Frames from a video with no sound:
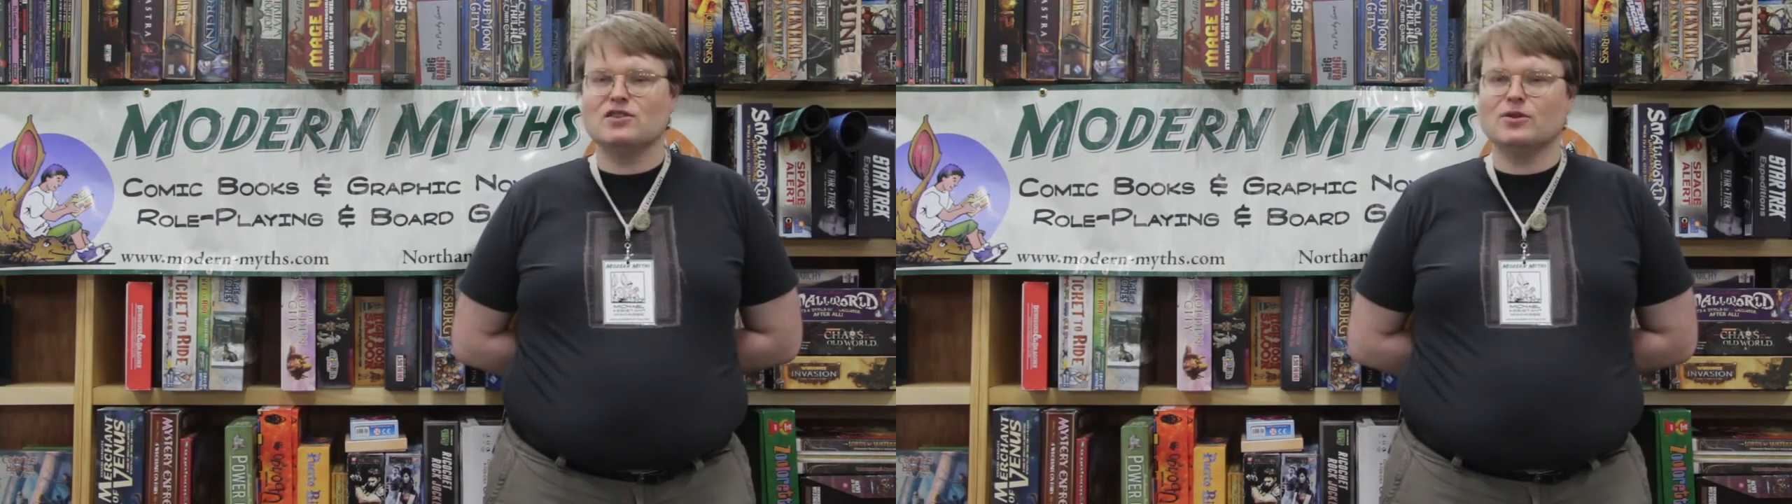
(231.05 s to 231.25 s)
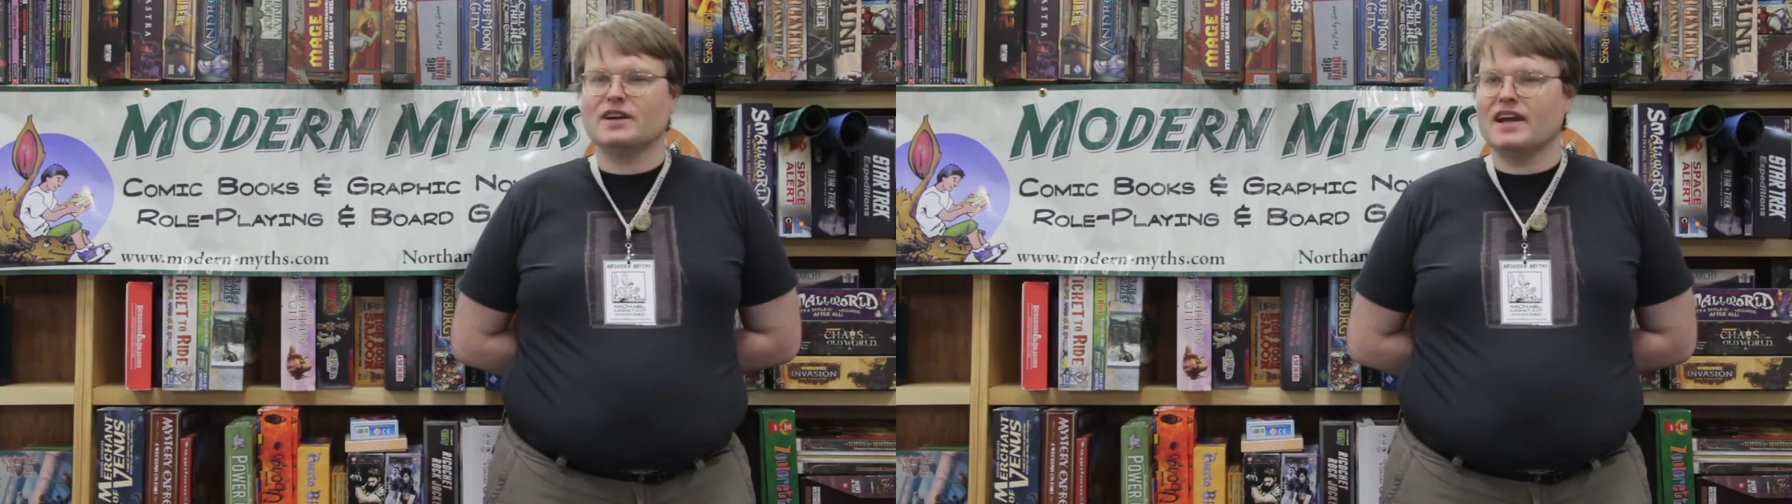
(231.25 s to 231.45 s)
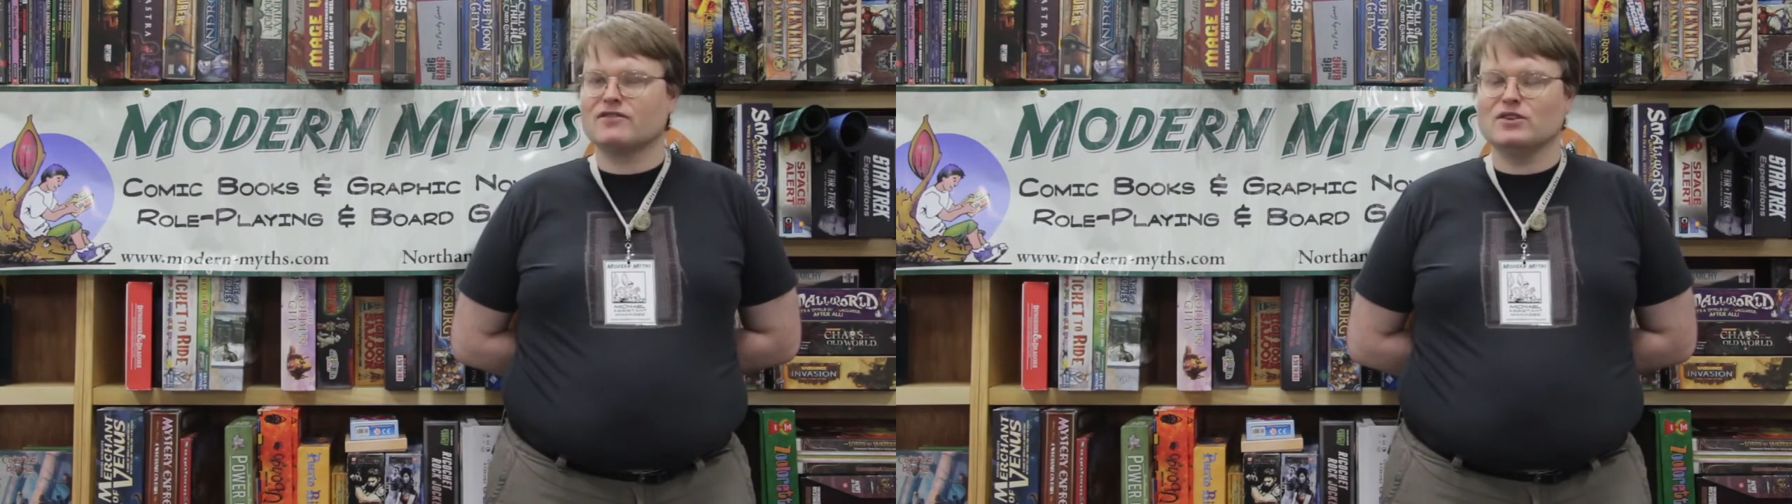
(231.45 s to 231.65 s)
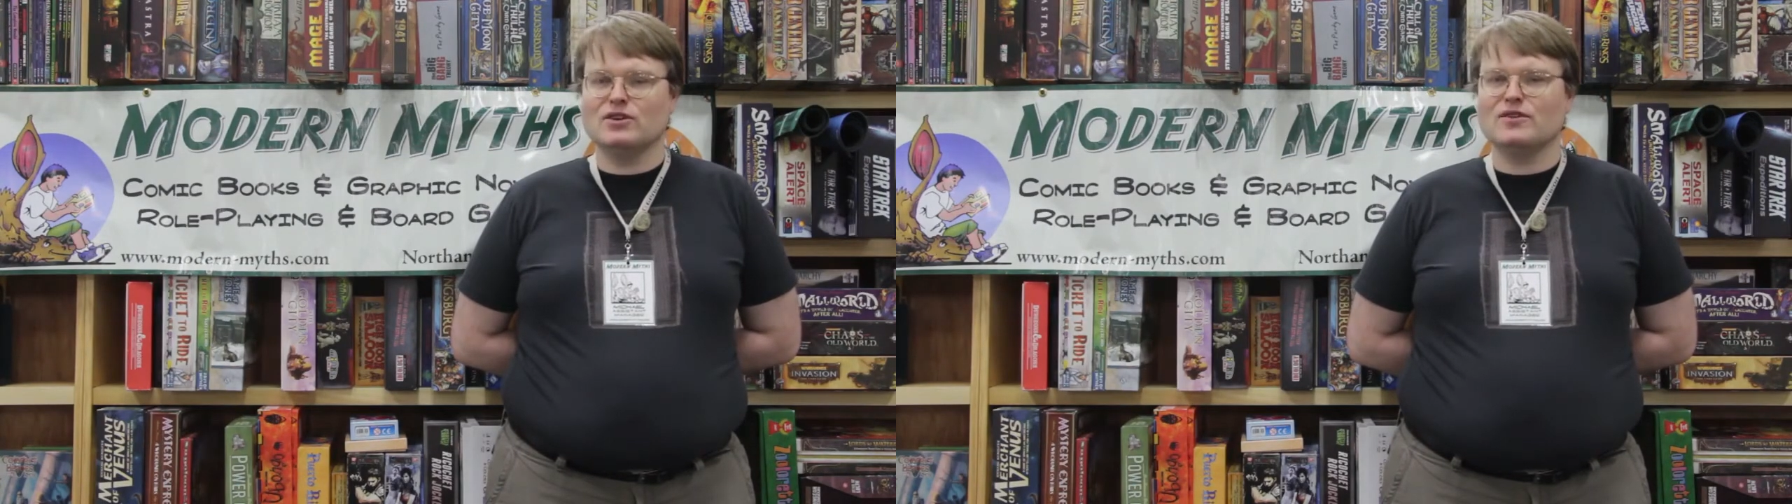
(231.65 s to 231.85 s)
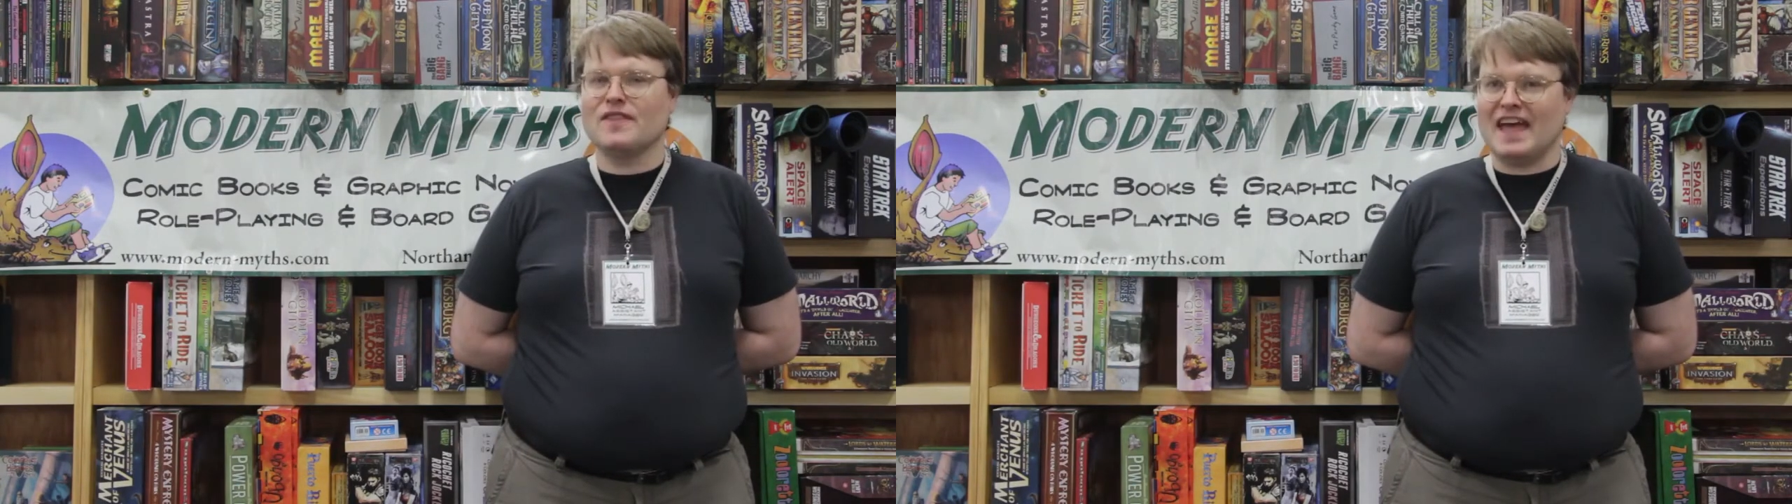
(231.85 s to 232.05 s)
do in an
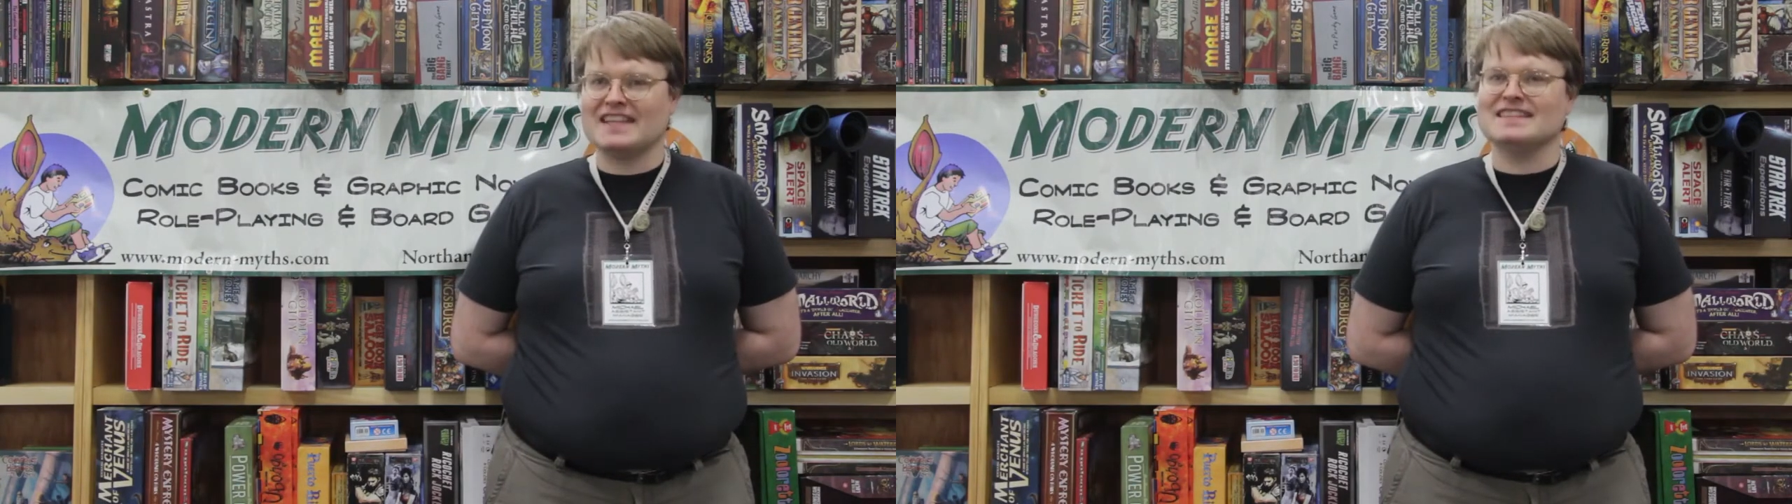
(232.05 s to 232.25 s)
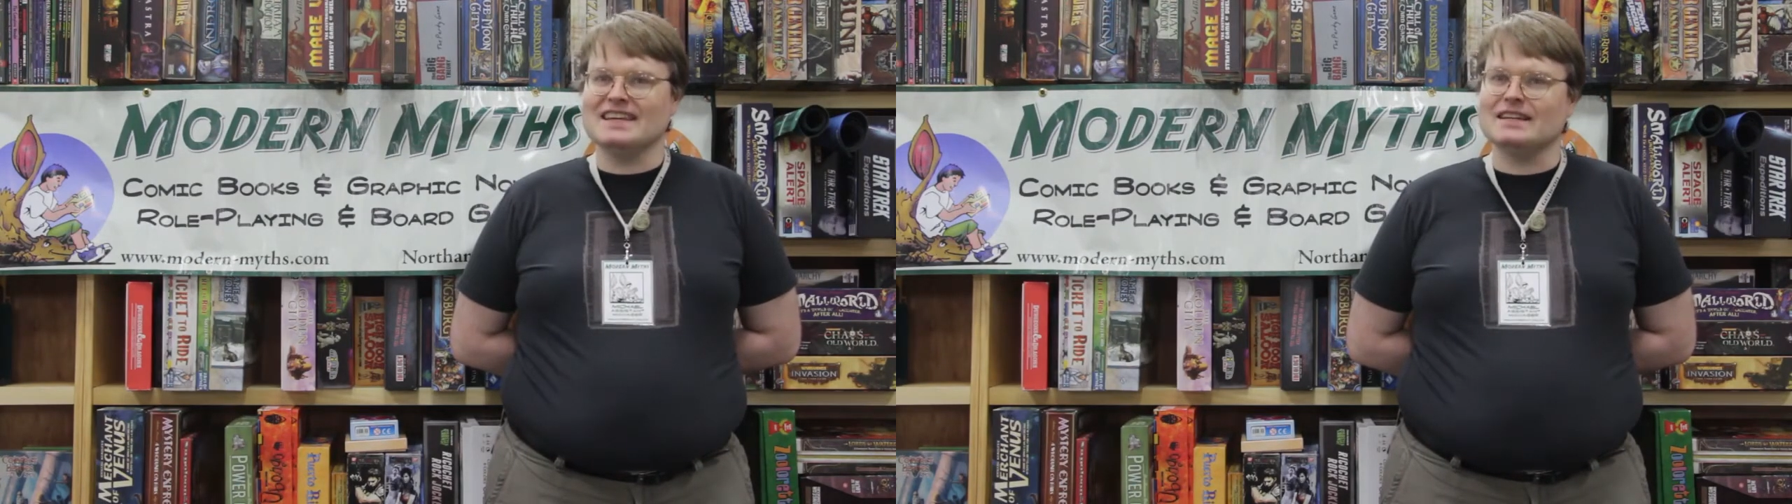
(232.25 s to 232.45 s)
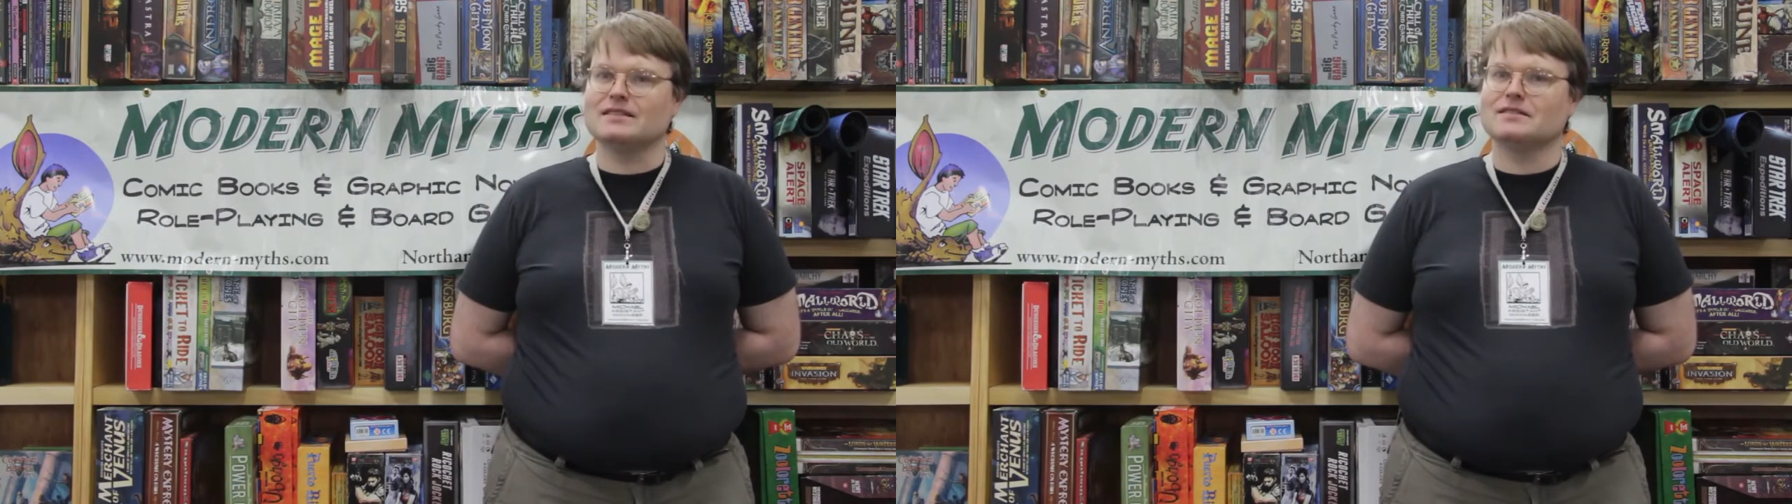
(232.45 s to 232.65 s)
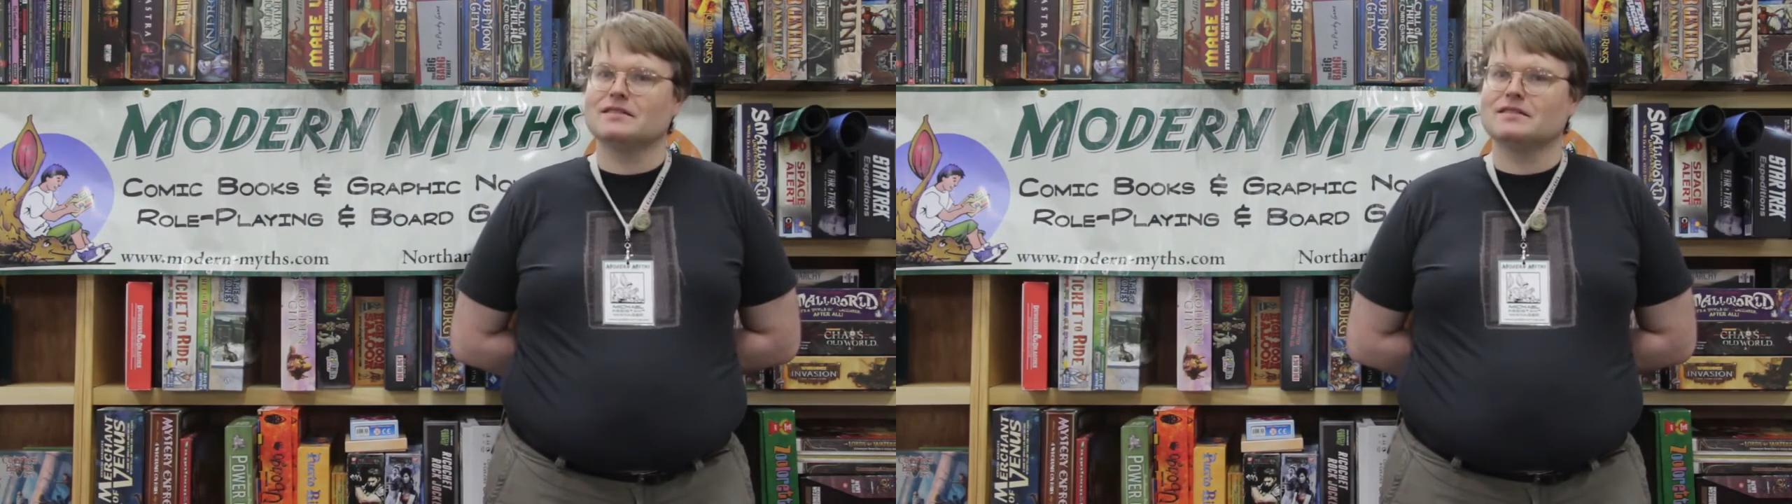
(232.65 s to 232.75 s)
afternoon, and that's it.